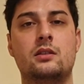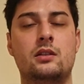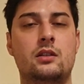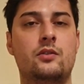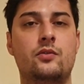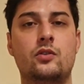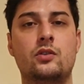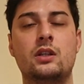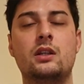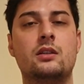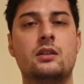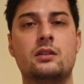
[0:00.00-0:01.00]
if you
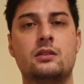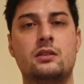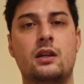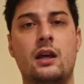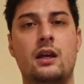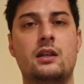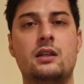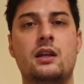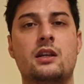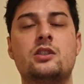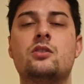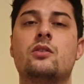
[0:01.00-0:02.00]
need any
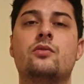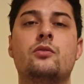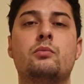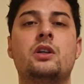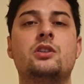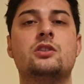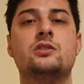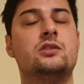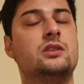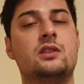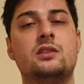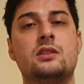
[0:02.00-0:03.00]
extra information,
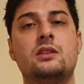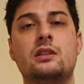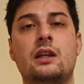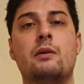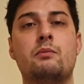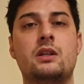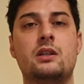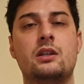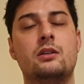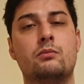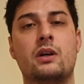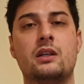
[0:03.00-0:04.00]
just DM me
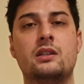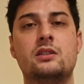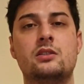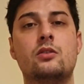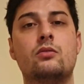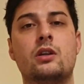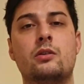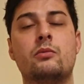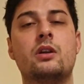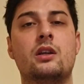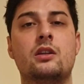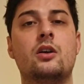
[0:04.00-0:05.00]
in my Instagram
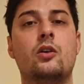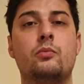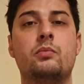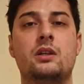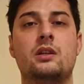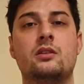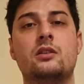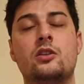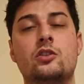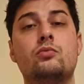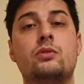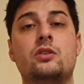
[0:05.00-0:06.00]
and I'll be in
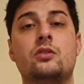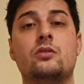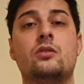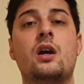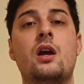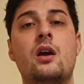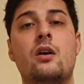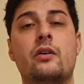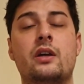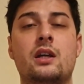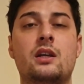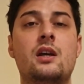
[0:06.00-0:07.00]
touch with you.
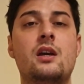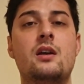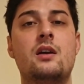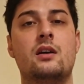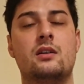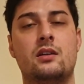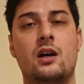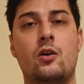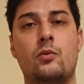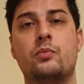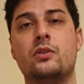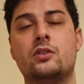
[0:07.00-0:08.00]
Okay, I
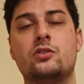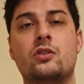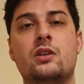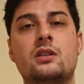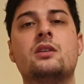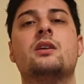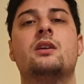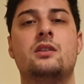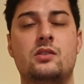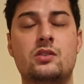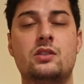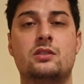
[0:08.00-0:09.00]
hope you enjoy it,
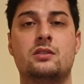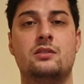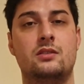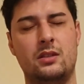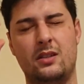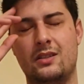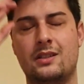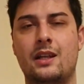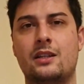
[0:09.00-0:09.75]
and just see you next